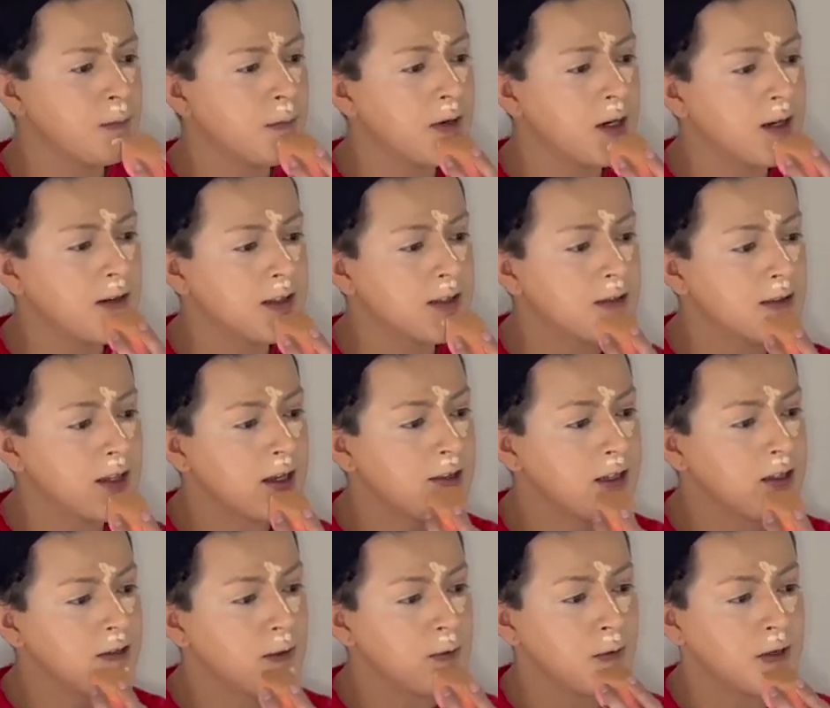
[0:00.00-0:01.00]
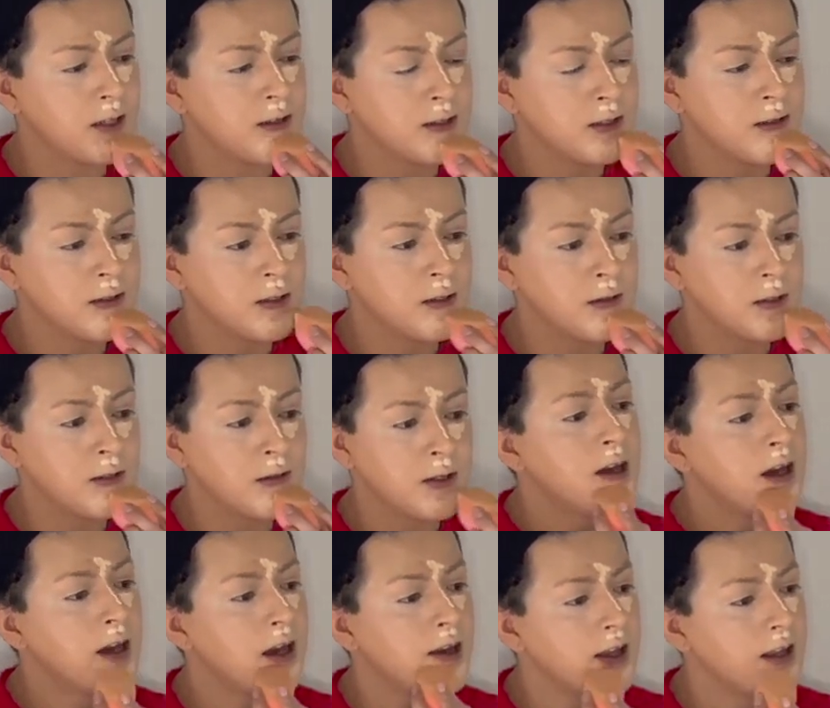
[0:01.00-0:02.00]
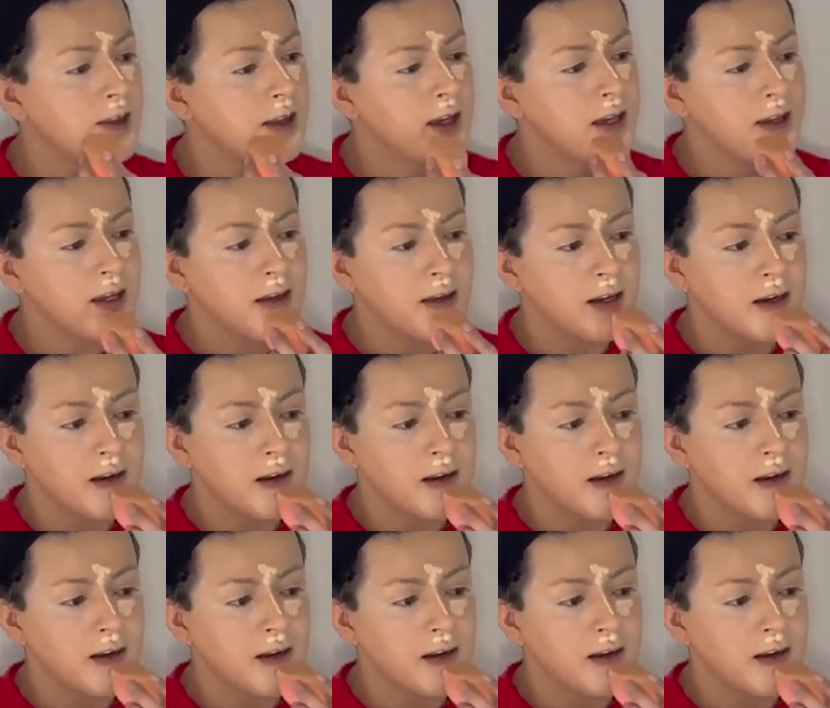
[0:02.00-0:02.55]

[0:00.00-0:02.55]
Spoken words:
parts that you want to highlight.